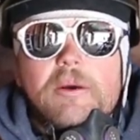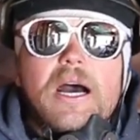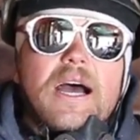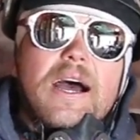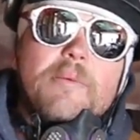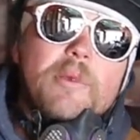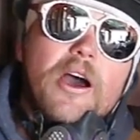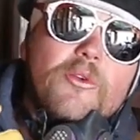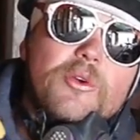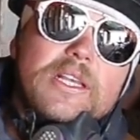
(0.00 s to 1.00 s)
But I'm
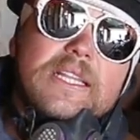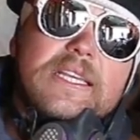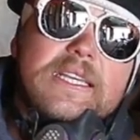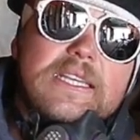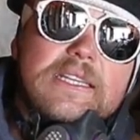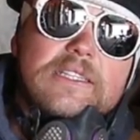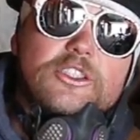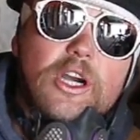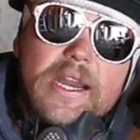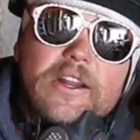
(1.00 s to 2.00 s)
not really
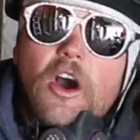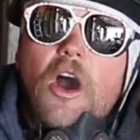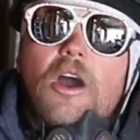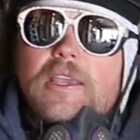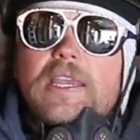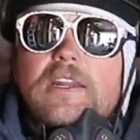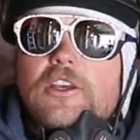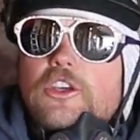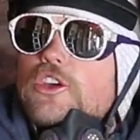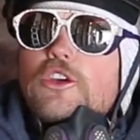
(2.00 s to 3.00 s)
trying to hog in a
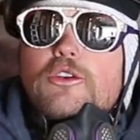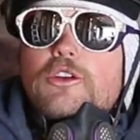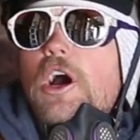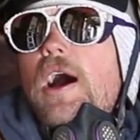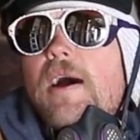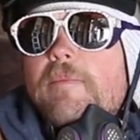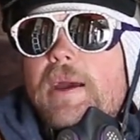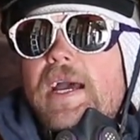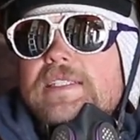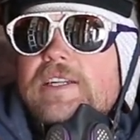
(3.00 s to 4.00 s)
huge hot
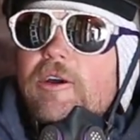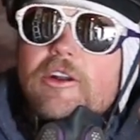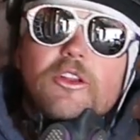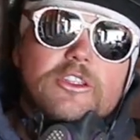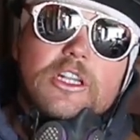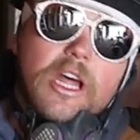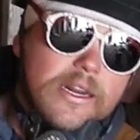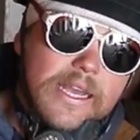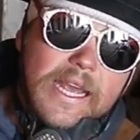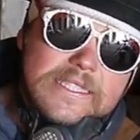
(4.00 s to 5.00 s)
pass. Now I know there's a lot
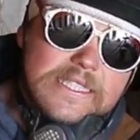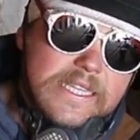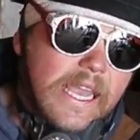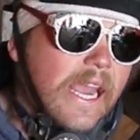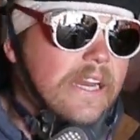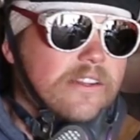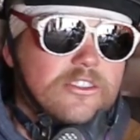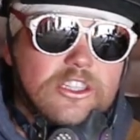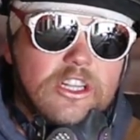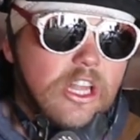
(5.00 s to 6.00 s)
of guys that can, and
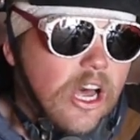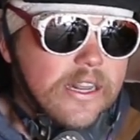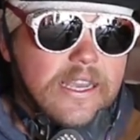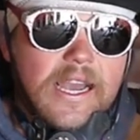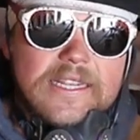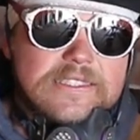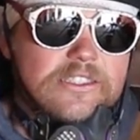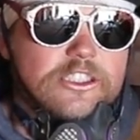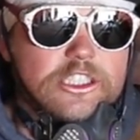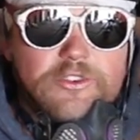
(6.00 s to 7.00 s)
there's a lot of guys that
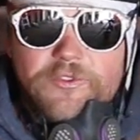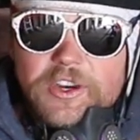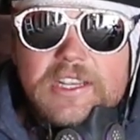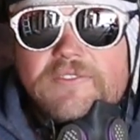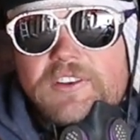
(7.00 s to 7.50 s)
are just freaking